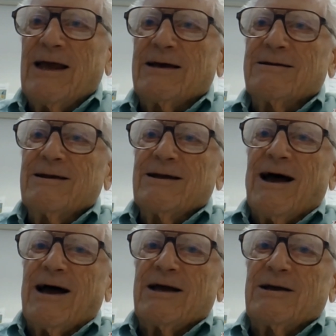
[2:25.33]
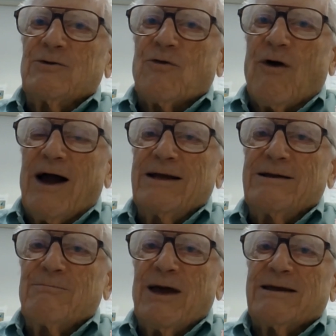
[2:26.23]
And I
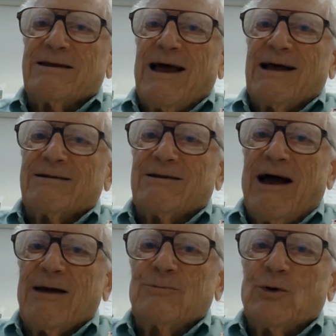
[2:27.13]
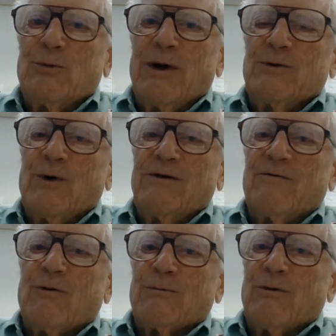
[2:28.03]
tried to make that time domain
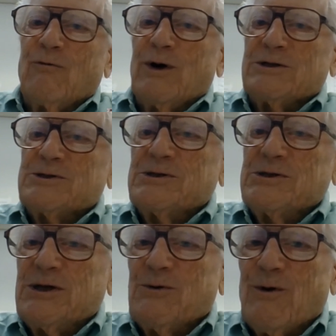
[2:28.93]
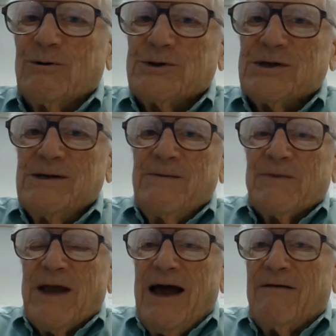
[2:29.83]
waveform of ones and zeros
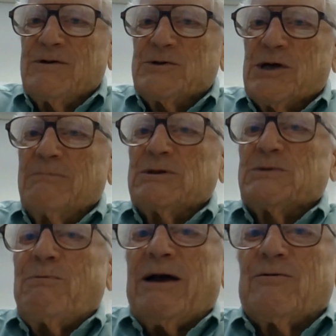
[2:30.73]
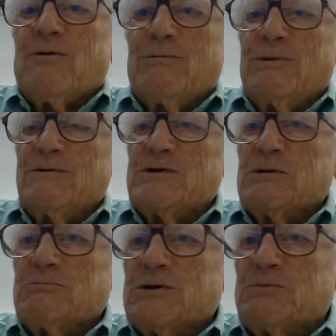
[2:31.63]
have the same spectrum as
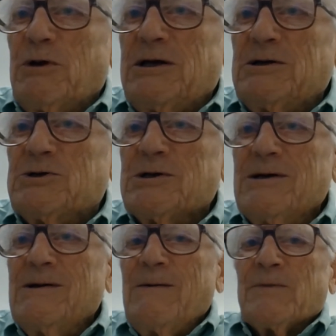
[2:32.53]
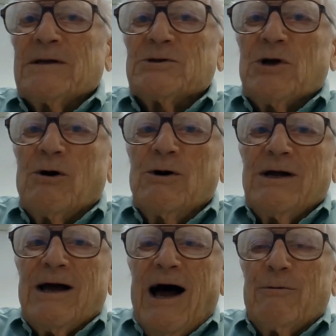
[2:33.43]
some speech. So
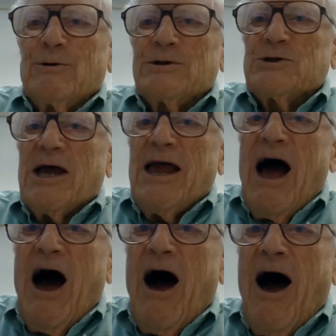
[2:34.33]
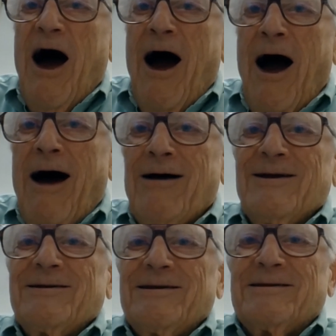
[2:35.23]
I would say, and
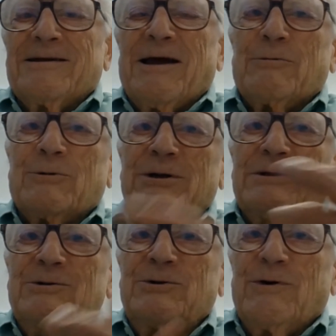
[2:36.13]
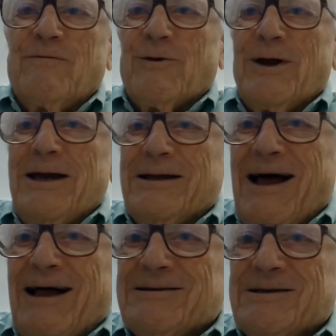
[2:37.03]
then I would do a Fourier
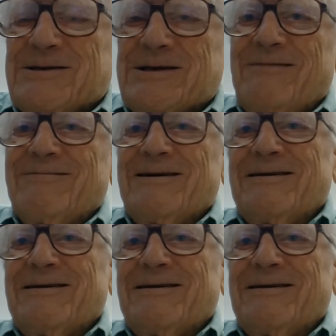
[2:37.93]
analysis of